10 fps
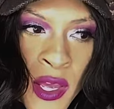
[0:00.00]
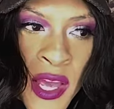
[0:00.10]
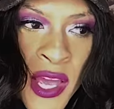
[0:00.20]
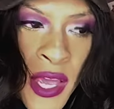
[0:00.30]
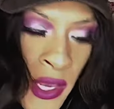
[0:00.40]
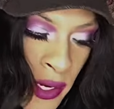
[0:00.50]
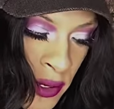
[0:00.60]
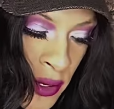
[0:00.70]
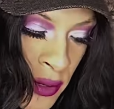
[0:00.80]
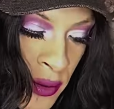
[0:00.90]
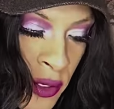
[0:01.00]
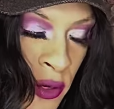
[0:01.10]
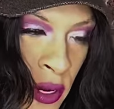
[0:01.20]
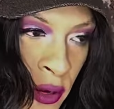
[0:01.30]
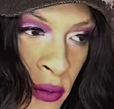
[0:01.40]
And, you
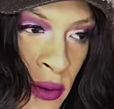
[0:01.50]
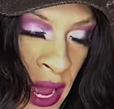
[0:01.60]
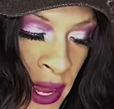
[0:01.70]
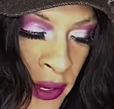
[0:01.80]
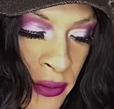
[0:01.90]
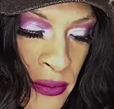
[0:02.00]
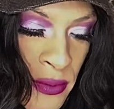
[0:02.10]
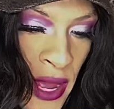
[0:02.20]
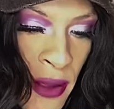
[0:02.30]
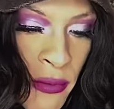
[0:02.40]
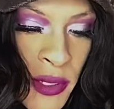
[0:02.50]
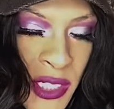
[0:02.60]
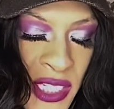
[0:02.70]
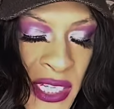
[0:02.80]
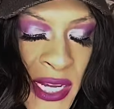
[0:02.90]
know, I really
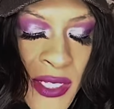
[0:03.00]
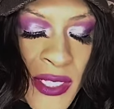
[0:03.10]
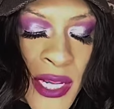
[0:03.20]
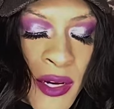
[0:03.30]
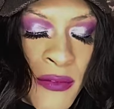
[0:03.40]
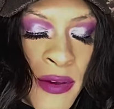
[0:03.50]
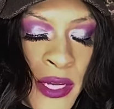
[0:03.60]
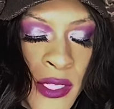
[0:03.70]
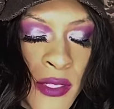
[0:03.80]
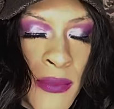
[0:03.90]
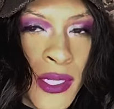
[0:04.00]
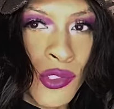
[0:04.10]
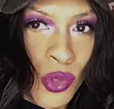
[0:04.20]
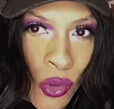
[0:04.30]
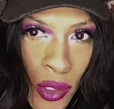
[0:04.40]
just had to sacrifice my
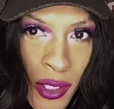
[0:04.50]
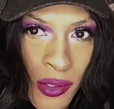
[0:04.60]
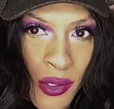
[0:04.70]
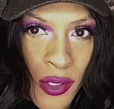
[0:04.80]
tour